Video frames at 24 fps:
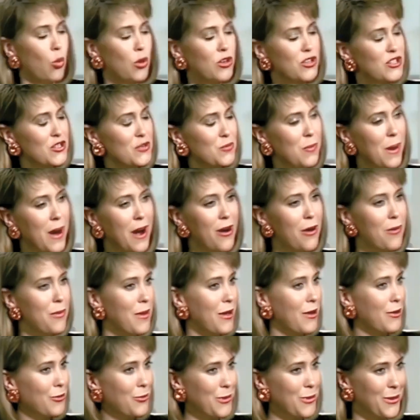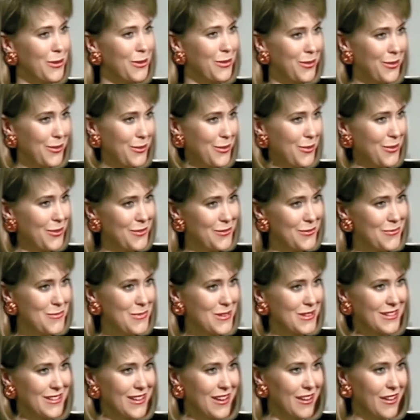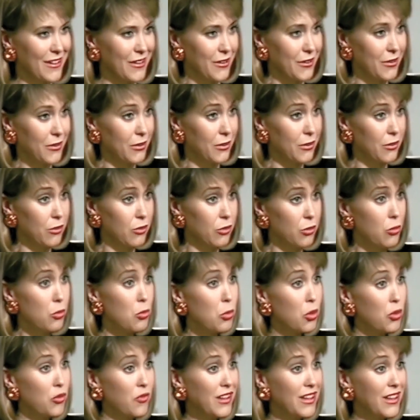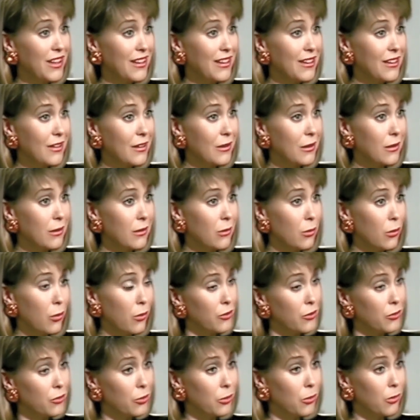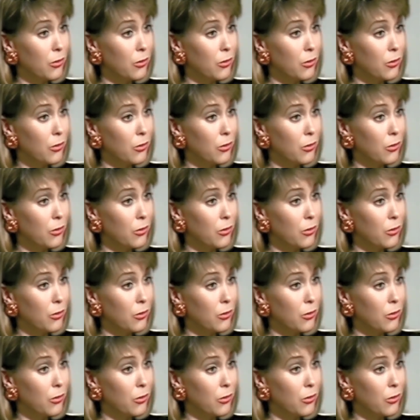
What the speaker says: Which is paramount with Madonna, the movie or the